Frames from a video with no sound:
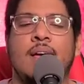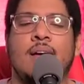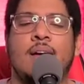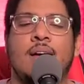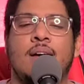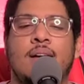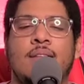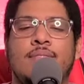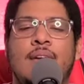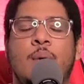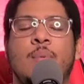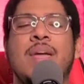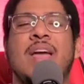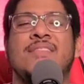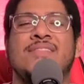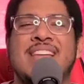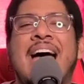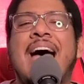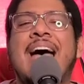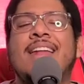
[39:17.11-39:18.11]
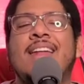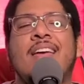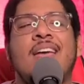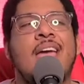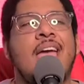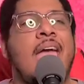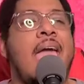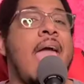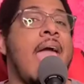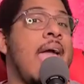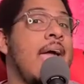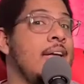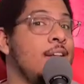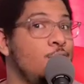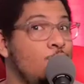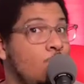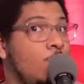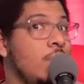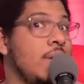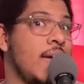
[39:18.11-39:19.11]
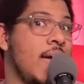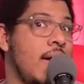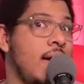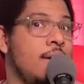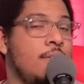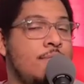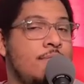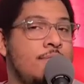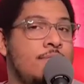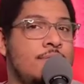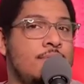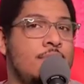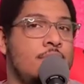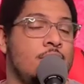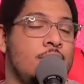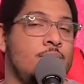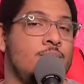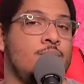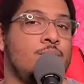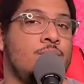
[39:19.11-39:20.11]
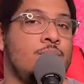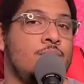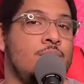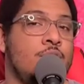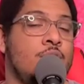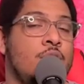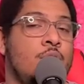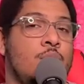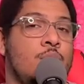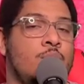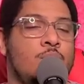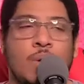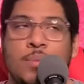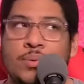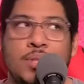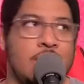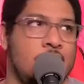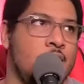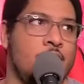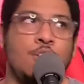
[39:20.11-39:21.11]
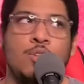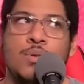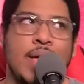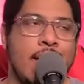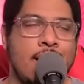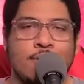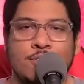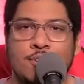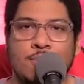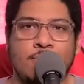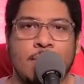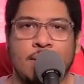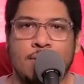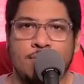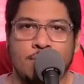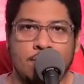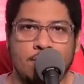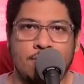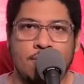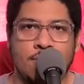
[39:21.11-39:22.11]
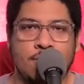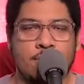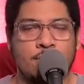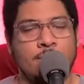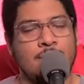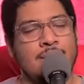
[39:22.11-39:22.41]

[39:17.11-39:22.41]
Uh, that we have that, and we have the, you know, completely new character made for the film.